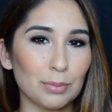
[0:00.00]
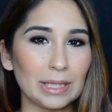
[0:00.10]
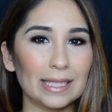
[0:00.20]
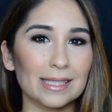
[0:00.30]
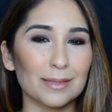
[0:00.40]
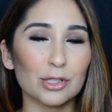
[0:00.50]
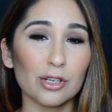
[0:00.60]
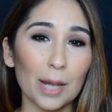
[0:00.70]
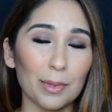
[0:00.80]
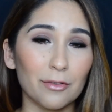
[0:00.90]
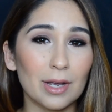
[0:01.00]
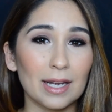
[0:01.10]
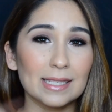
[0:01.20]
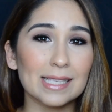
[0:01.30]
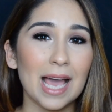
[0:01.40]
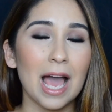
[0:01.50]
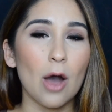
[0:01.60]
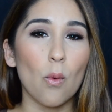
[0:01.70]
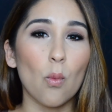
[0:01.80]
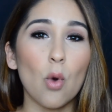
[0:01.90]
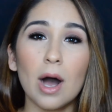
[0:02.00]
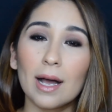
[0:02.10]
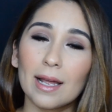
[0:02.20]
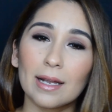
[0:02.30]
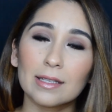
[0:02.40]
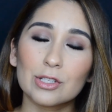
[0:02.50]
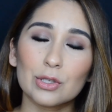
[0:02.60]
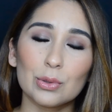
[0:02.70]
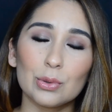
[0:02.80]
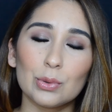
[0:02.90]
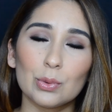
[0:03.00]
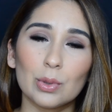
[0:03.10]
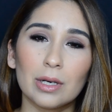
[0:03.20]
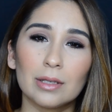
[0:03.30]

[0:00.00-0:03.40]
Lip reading: Please subscribe if you guys want to